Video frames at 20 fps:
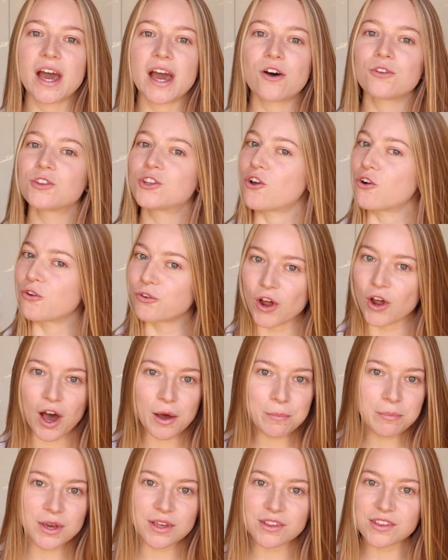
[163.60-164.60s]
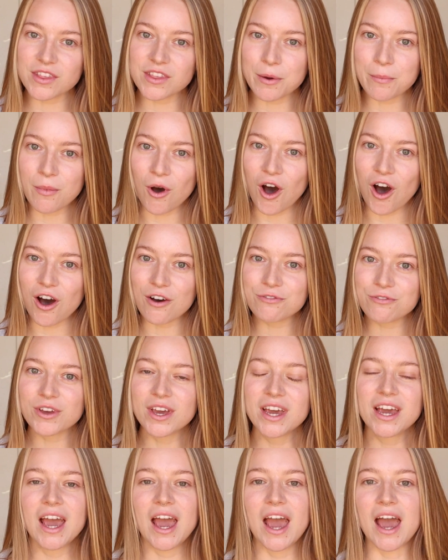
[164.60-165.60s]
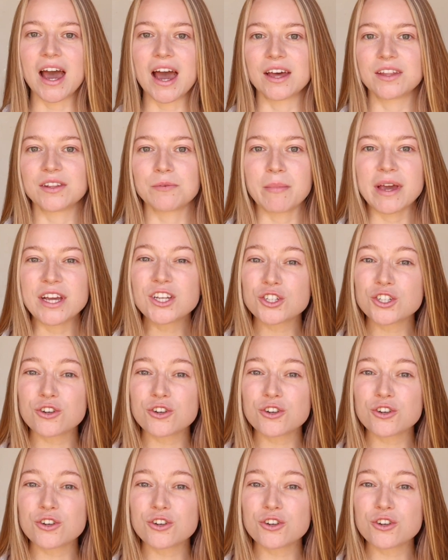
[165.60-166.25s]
now. Do not piss them off. And make